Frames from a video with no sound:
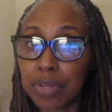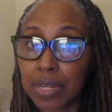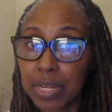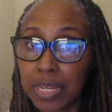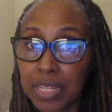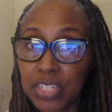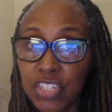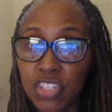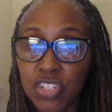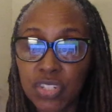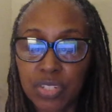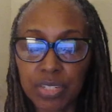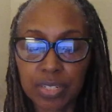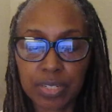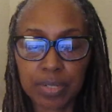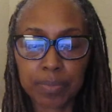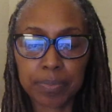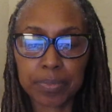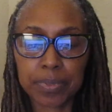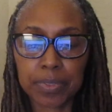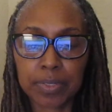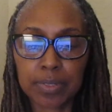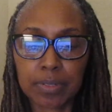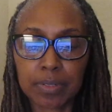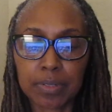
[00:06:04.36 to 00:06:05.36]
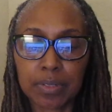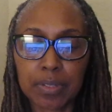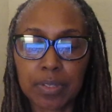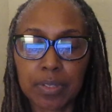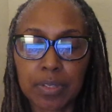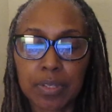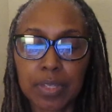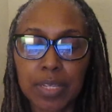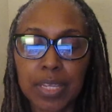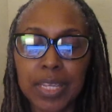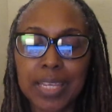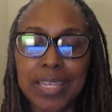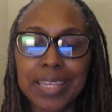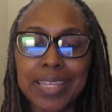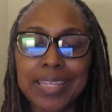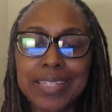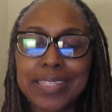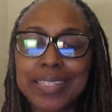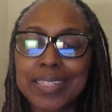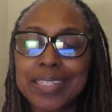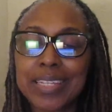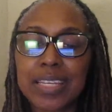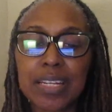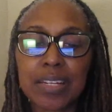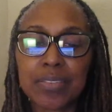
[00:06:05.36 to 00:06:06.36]
relationships.
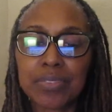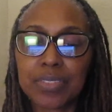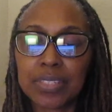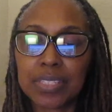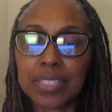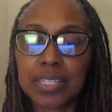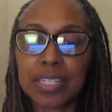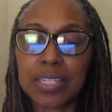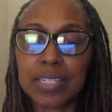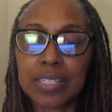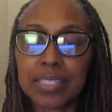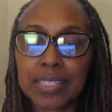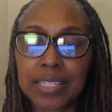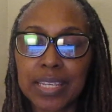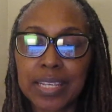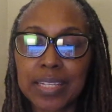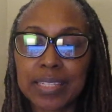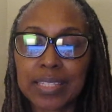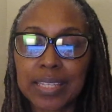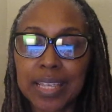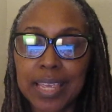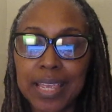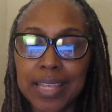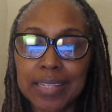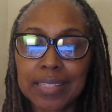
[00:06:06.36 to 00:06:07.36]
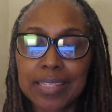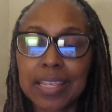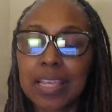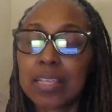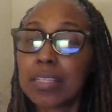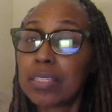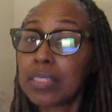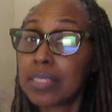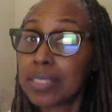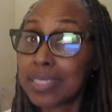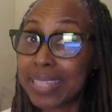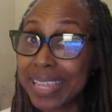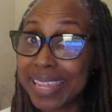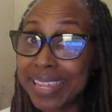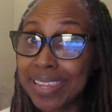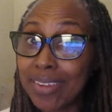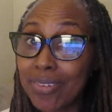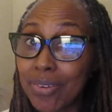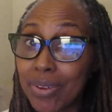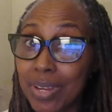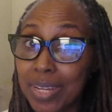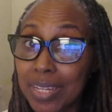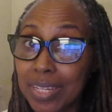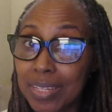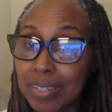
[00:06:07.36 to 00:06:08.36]
Instead of seeing sex as
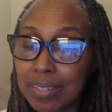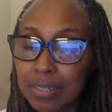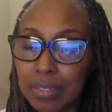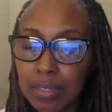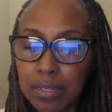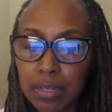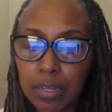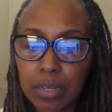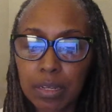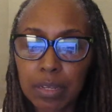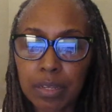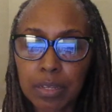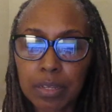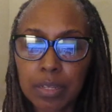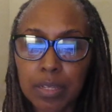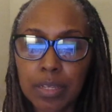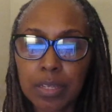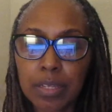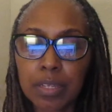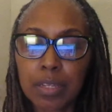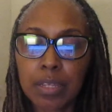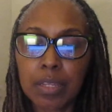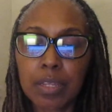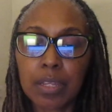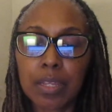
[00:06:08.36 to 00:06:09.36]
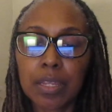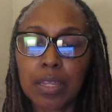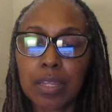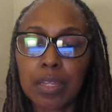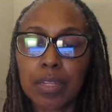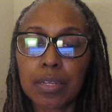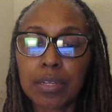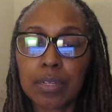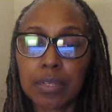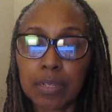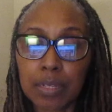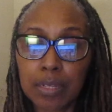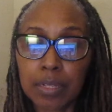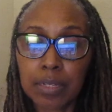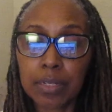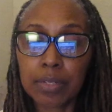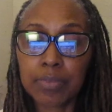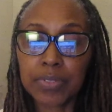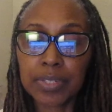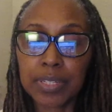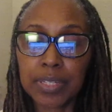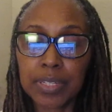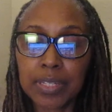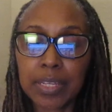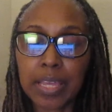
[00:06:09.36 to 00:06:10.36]
sacred,
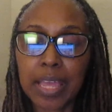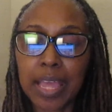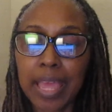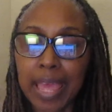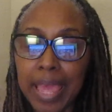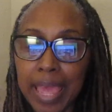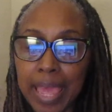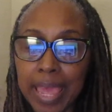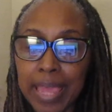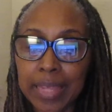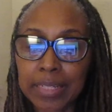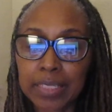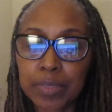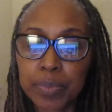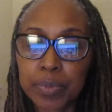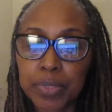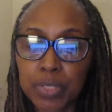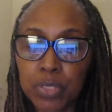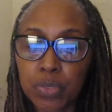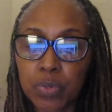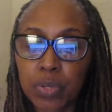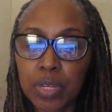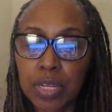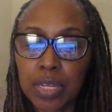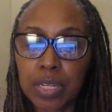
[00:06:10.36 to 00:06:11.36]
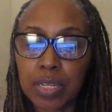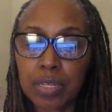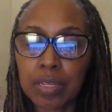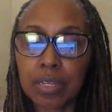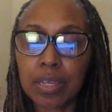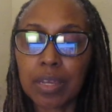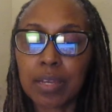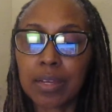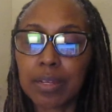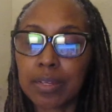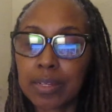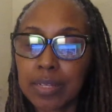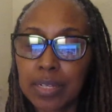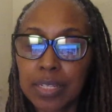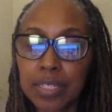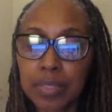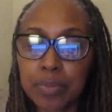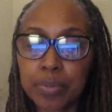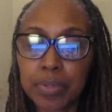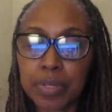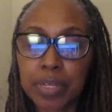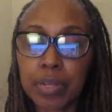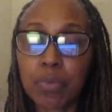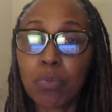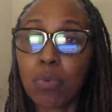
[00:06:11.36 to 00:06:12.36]
loving act between a
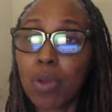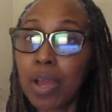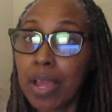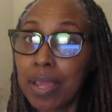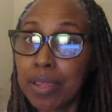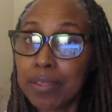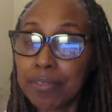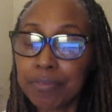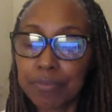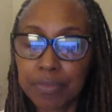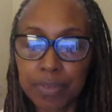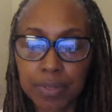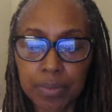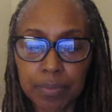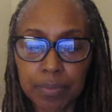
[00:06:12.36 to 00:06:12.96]
husband and wife,